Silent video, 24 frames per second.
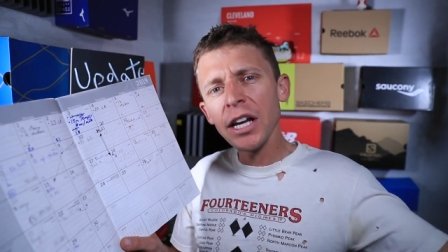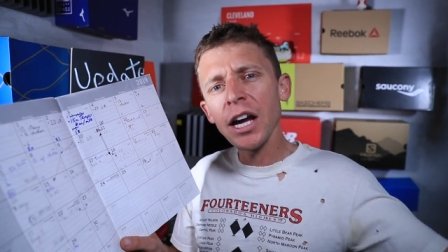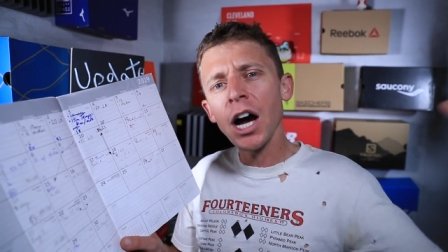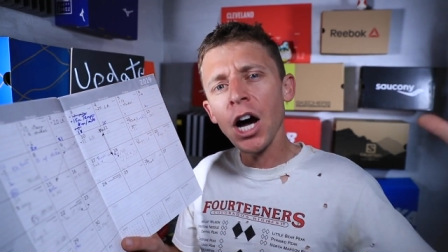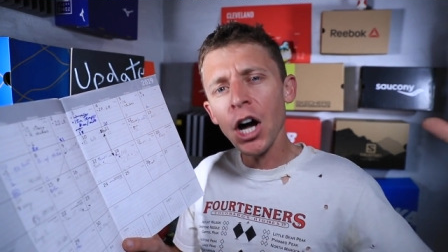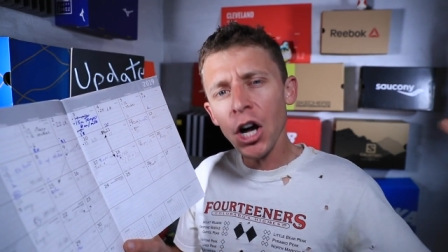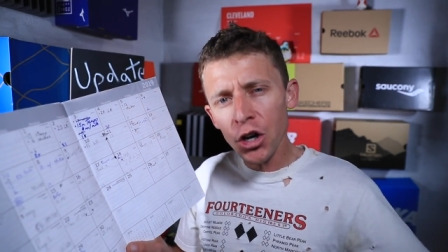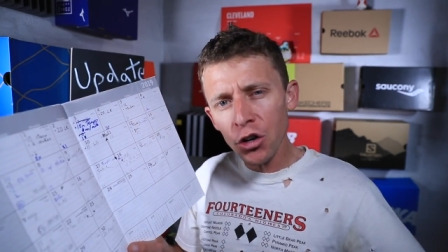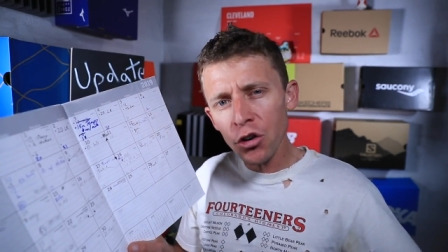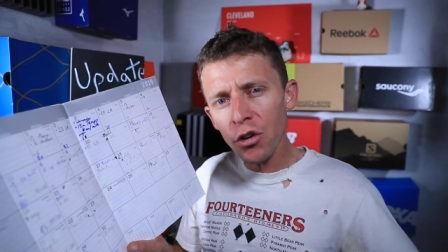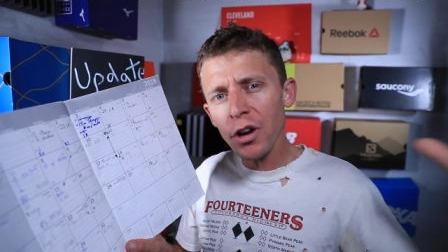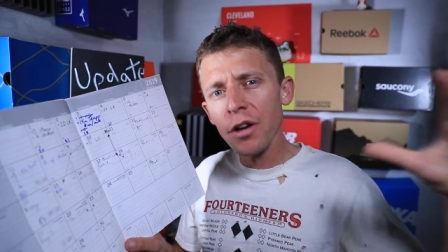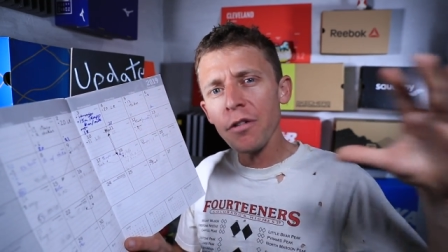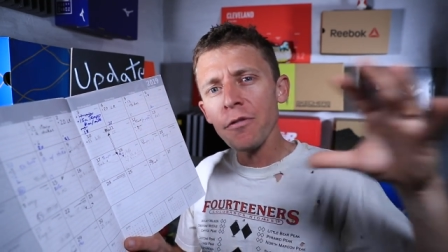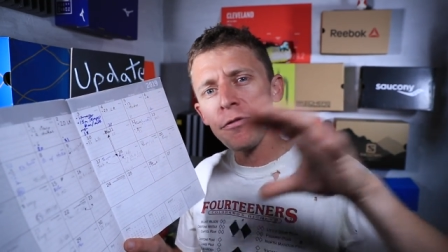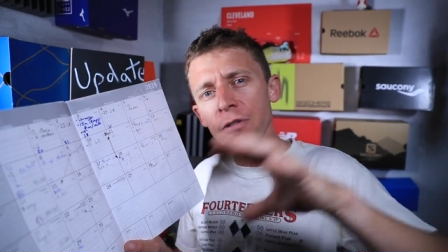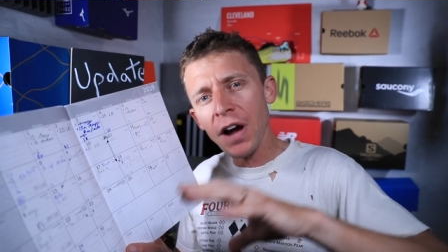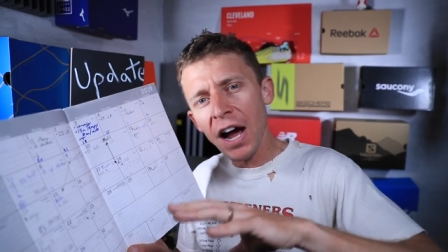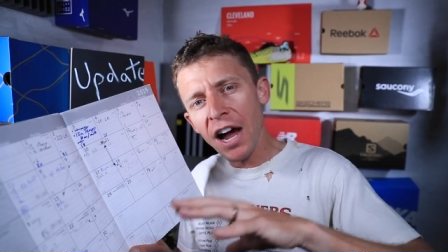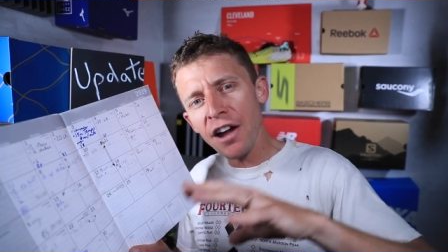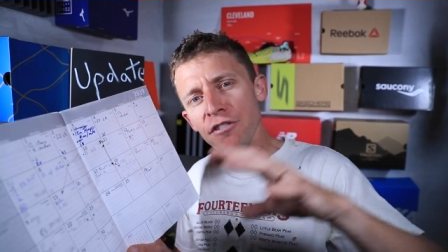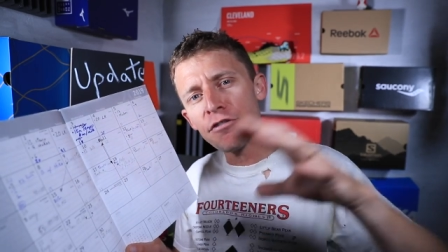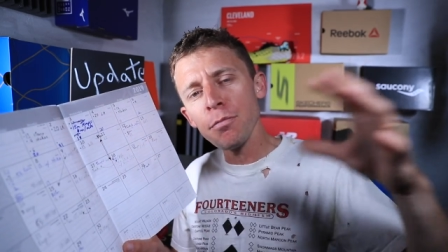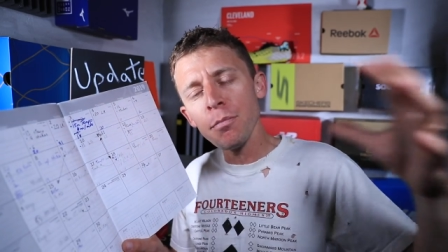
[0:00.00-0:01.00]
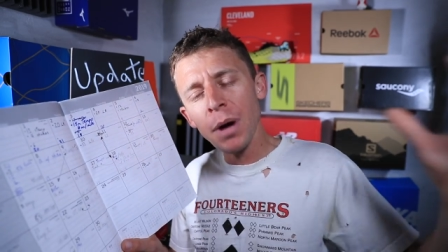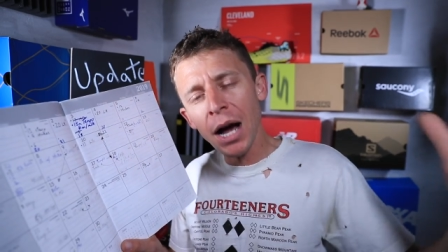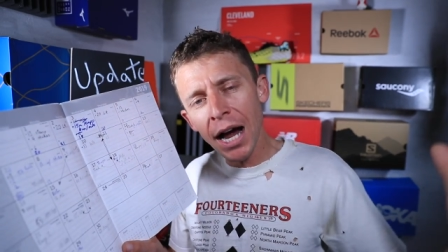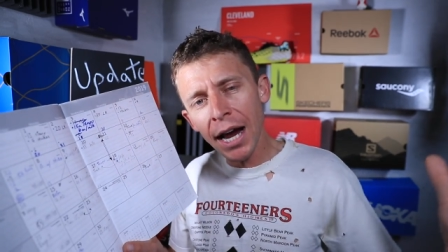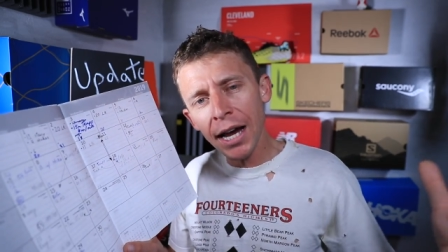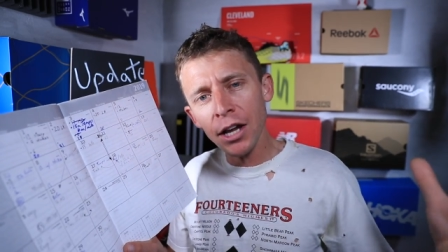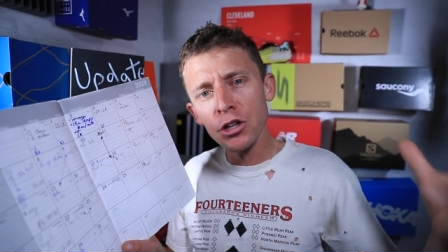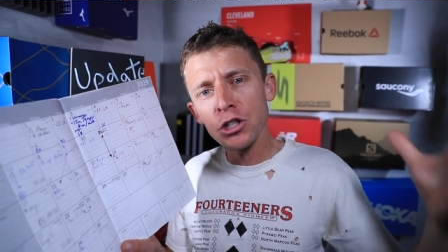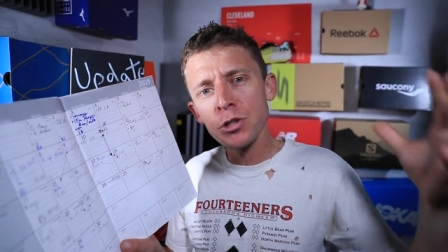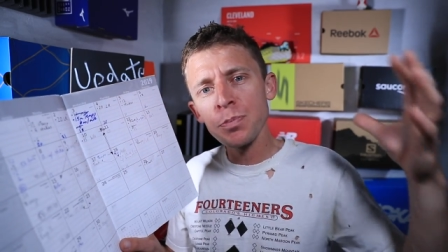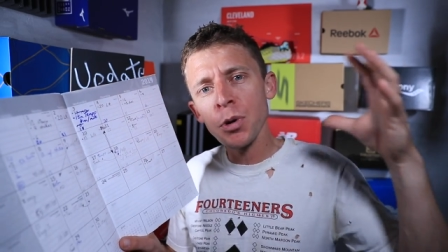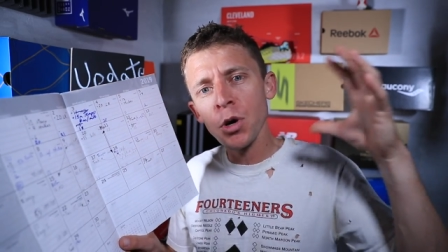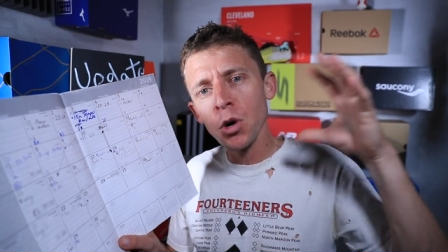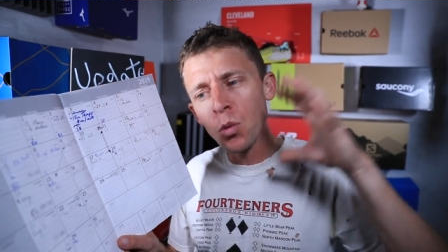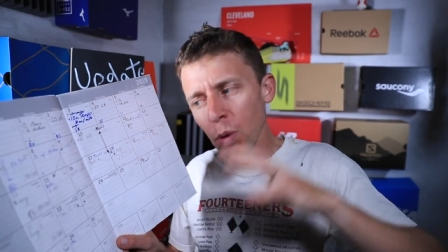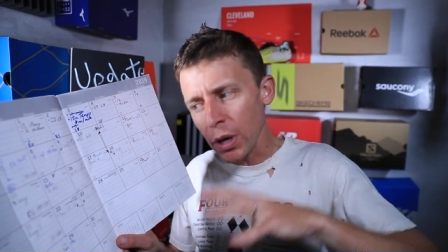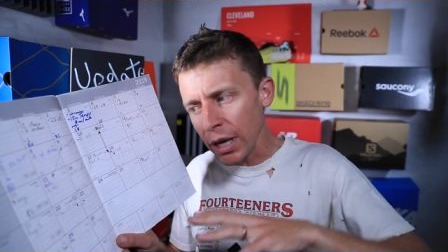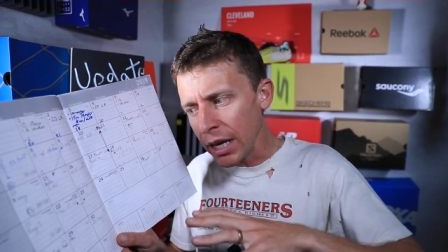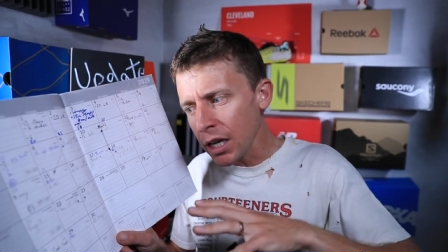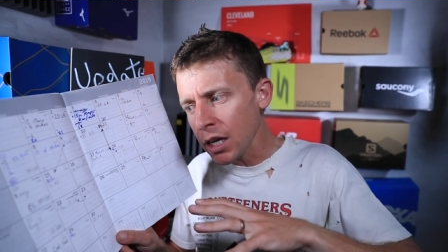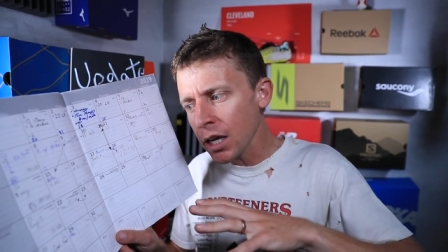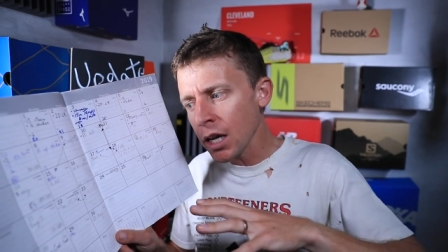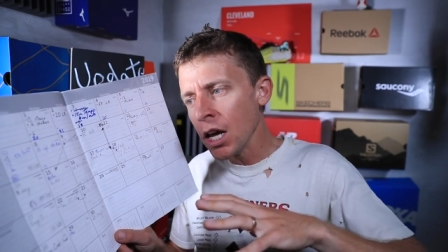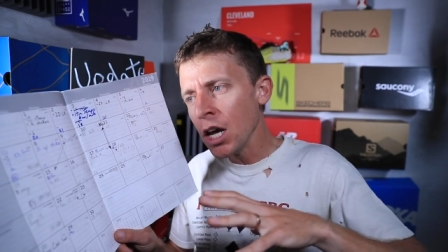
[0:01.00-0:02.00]
one hundred five miles per
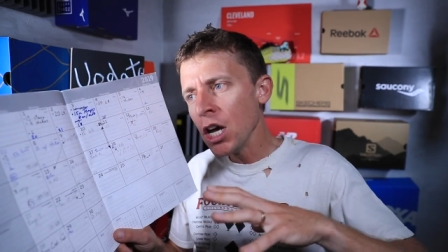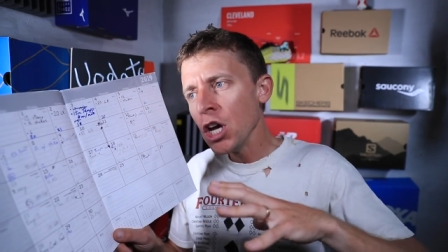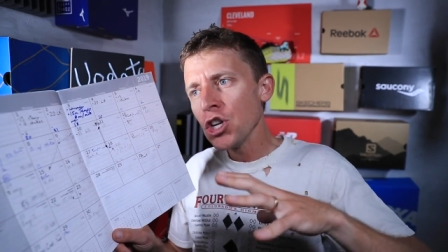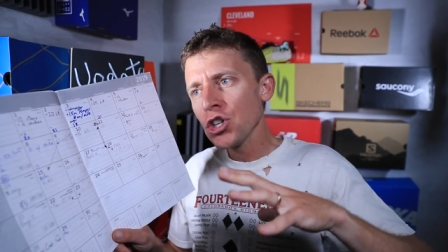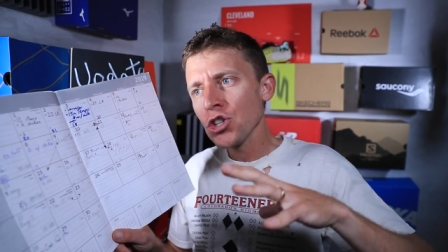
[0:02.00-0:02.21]
week,